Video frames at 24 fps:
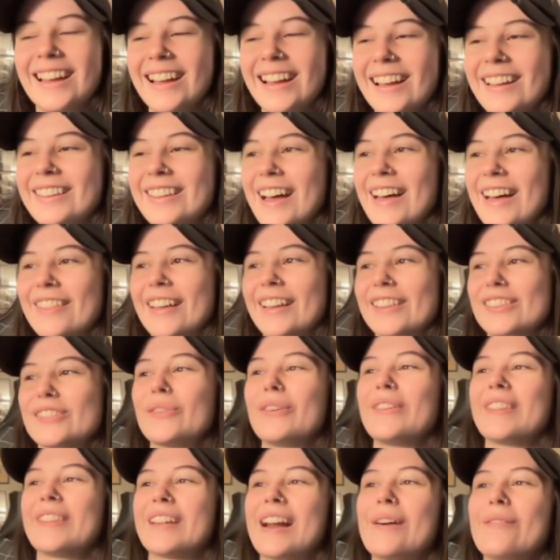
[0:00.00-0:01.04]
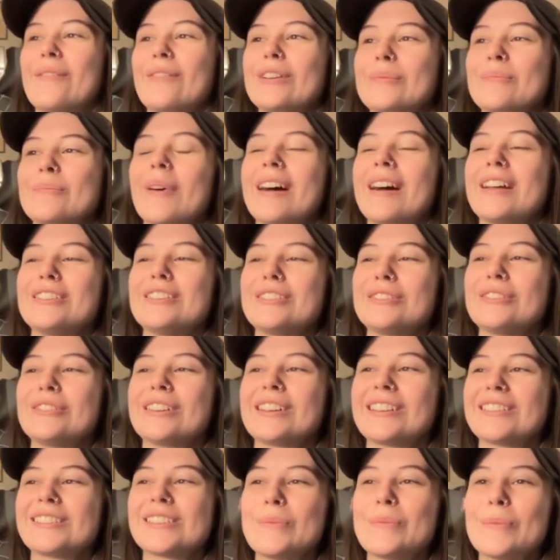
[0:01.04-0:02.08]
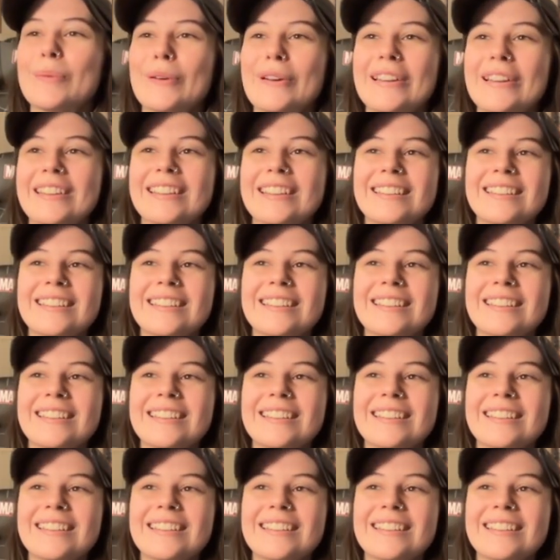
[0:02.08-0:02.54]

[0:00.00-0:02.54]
Yeah, that's one that I wouldn't mind doing at some point.